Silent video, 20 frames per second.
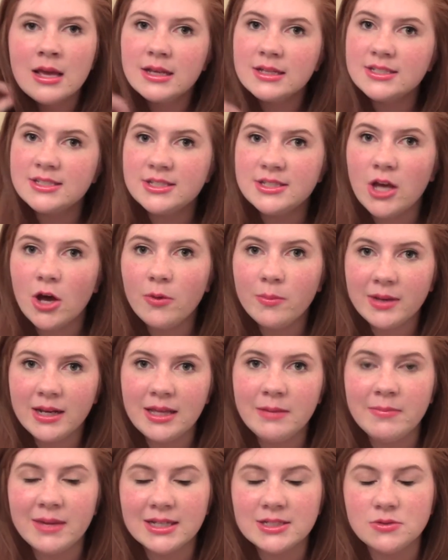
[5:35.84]
so
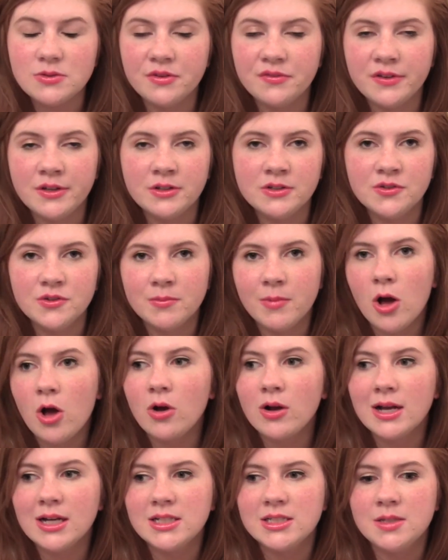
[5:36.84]
many mixed reviews from
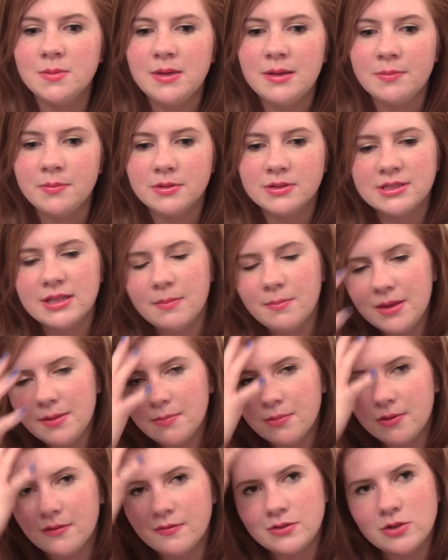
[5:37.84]
all kinds of people. Some
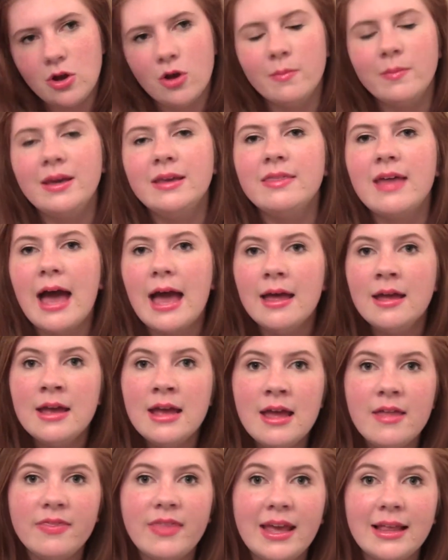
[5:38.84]
people have told me that
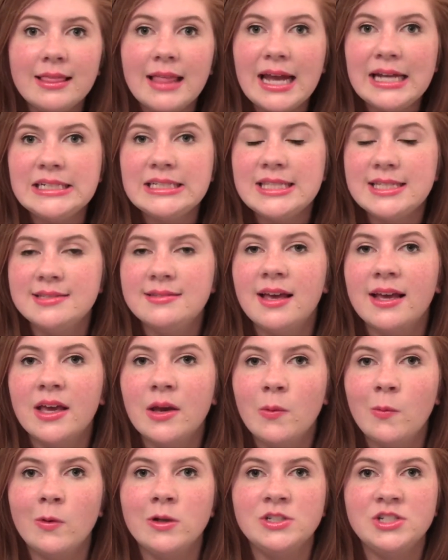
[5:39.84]
they liked the
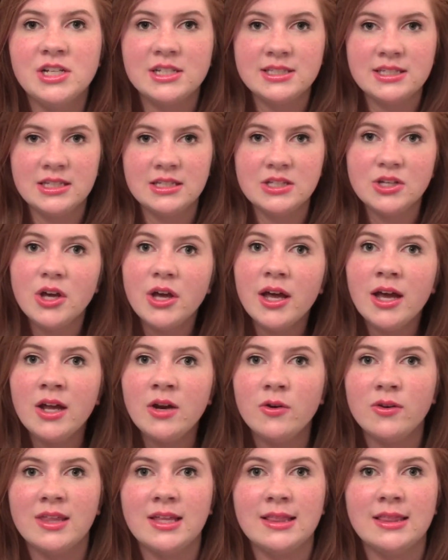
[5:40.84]
second one just as
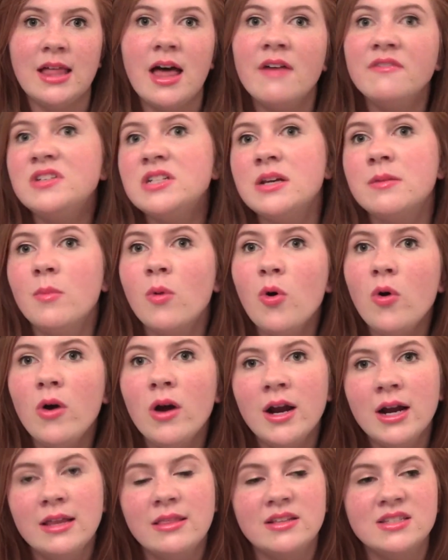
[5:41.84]
good, or they loved it more,
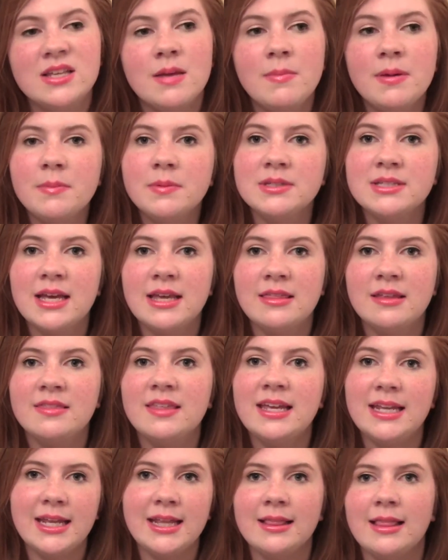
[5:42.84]
and then some people say that
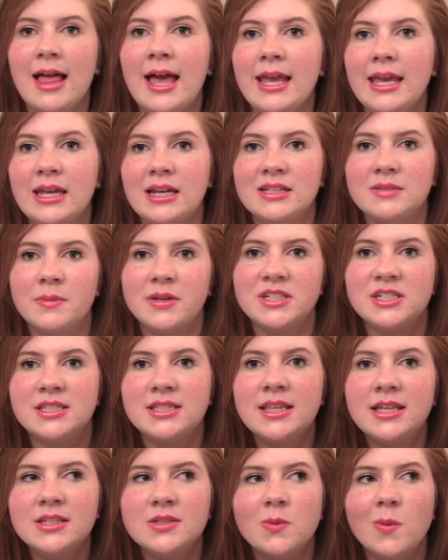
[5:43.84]
they didn't like it as much as
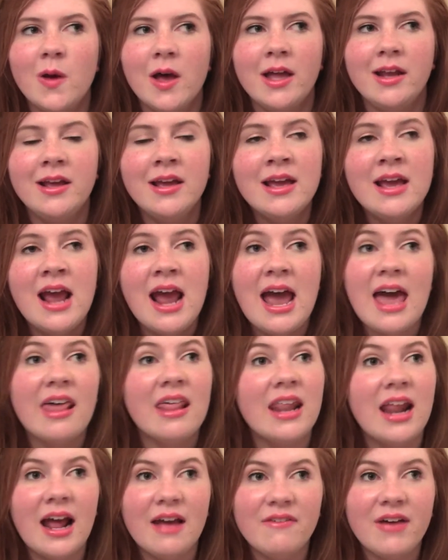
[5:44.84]
this one. And
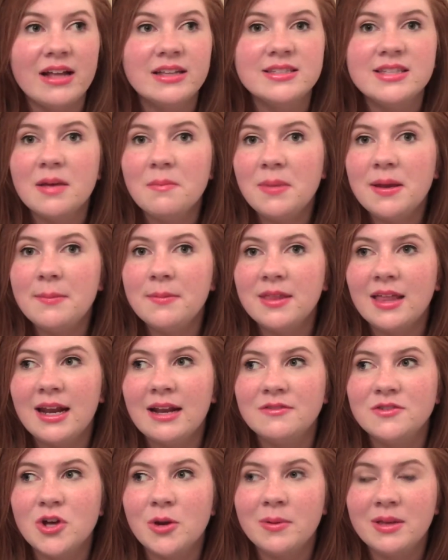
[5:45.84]
then I've had some people that
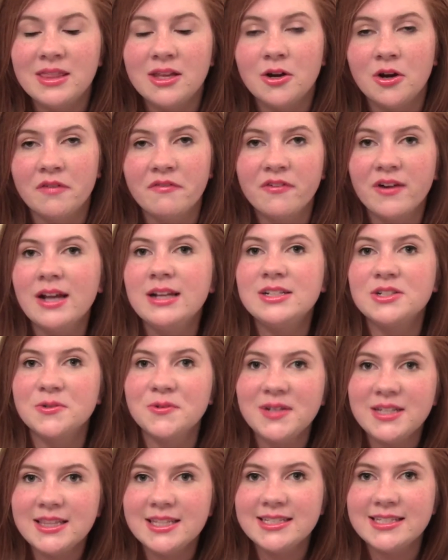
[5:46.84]
have told me they're afraid to
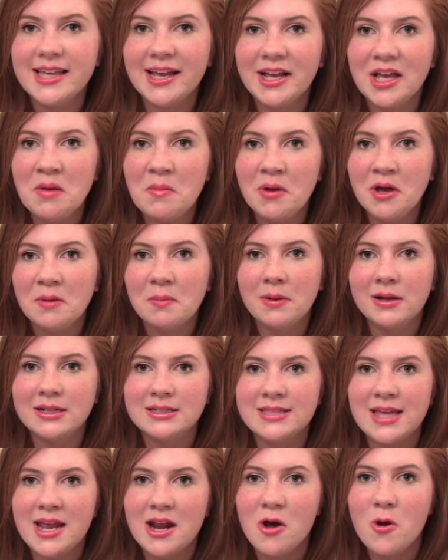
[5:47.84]
read the second book
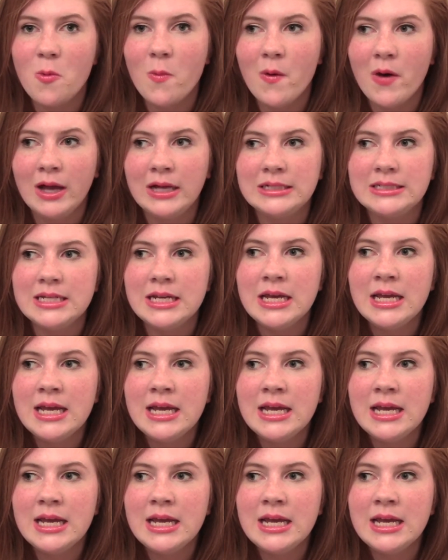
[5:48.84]
because they don't want